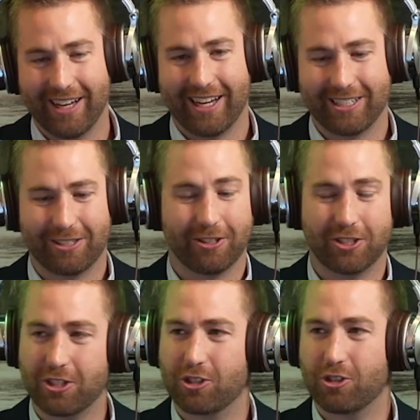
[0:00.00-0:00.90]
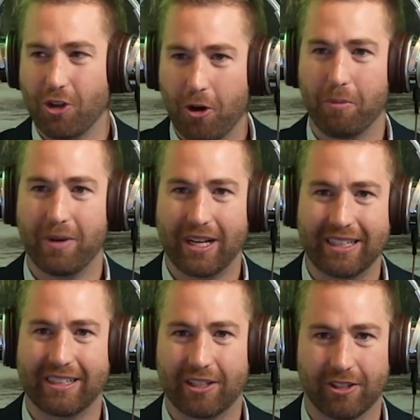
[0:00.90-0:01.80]
And so there's just so many
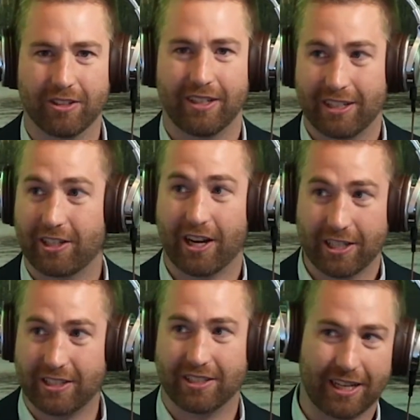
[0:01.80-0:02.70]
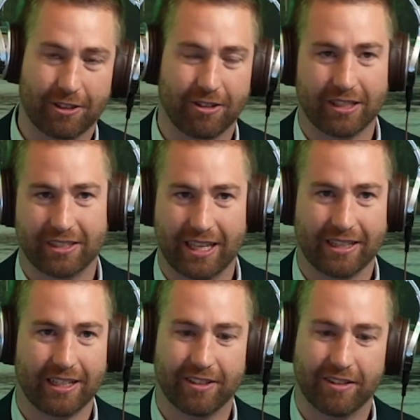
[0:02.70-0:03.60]
little gotchas, like Rex said,
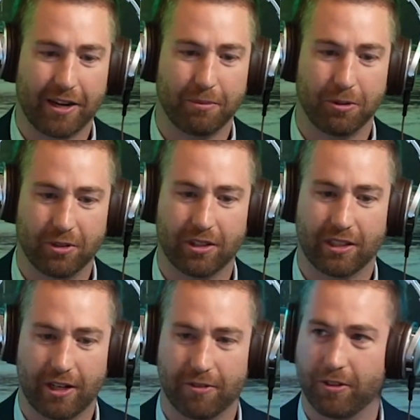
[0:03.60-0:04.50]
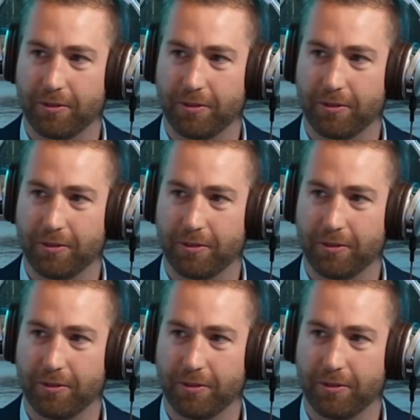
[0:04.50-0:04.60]
that you got to be really careful.